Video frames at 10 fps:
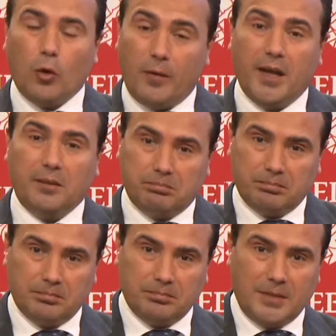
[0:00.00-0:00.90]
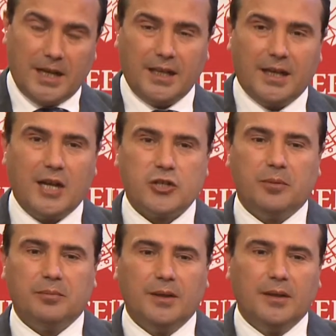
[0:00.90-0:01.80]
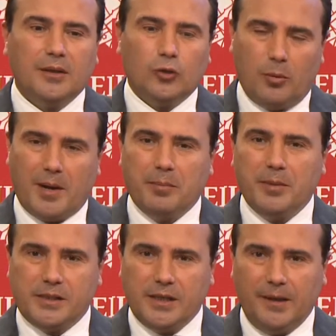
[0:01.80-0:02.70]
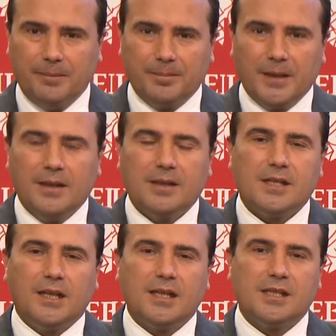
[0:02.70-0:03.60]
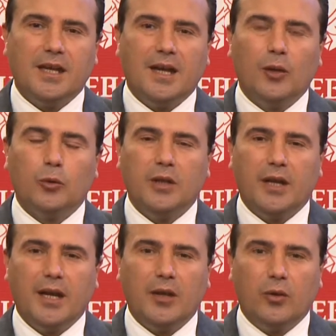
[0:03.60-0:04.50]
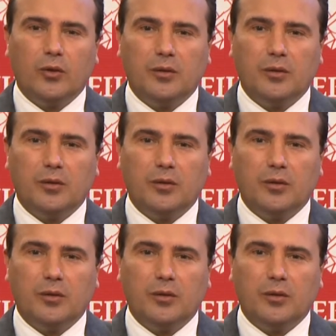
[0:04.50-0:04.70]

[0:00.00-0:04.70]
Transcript: accepted for a prime minister of North Macedonia. This is a good ambition